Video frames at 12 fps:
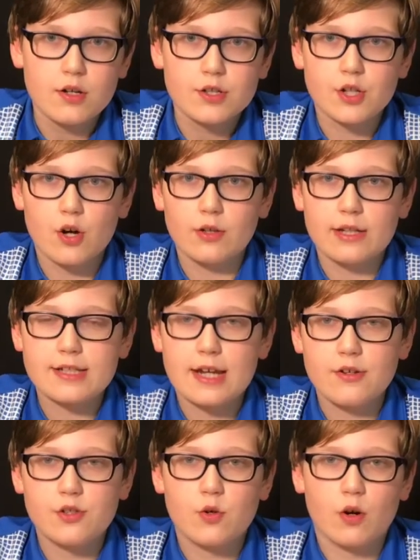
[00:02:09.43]
So let's say
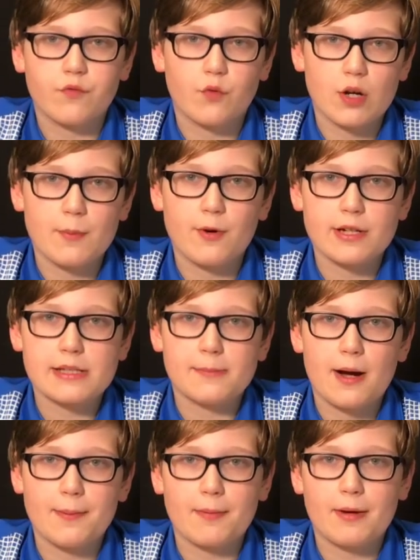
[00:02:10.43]
you score 40 points in a
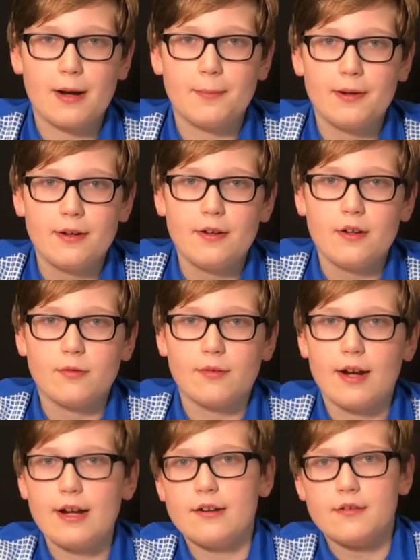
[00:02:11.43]
pop-up cup,
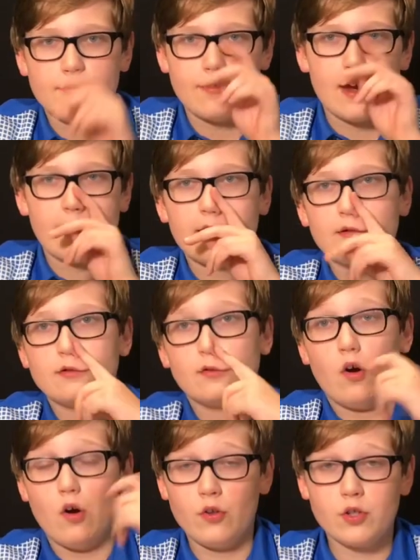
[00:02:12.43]
right? Then
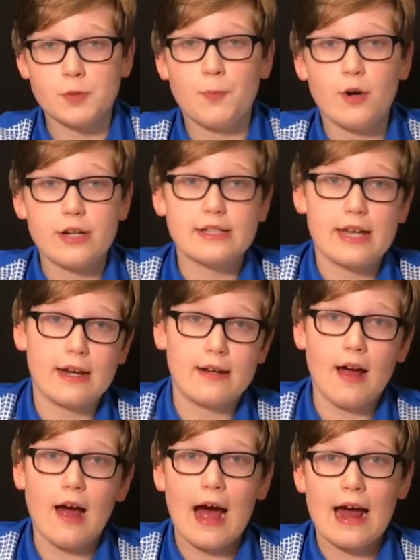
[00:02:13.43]
all those points get
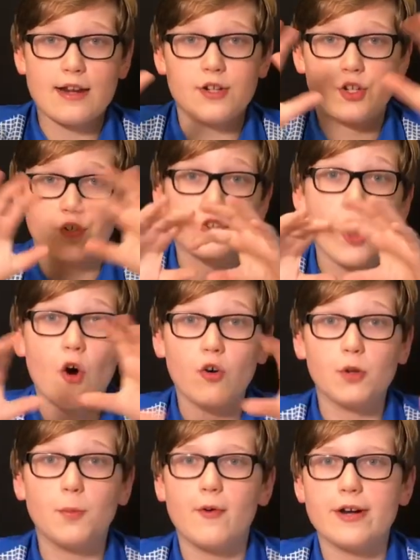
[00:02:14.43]
added to your
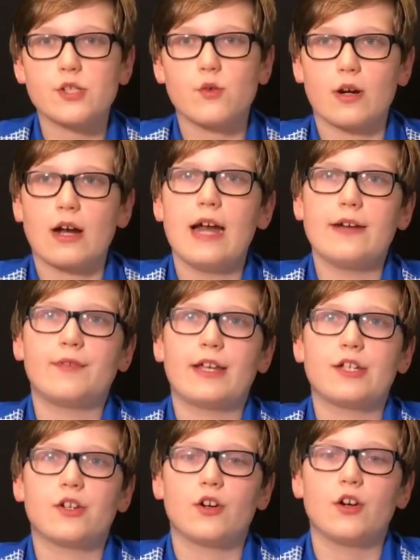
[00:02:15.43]
total point score, kind of
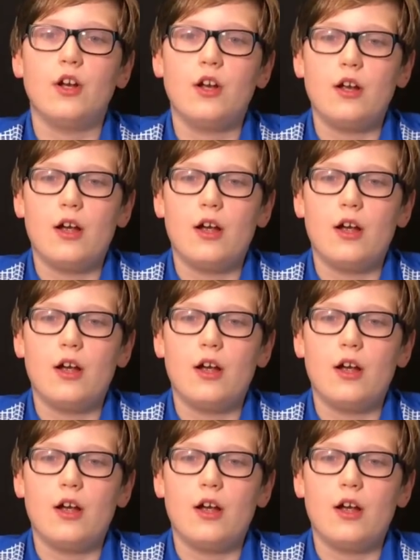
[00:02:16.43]
like your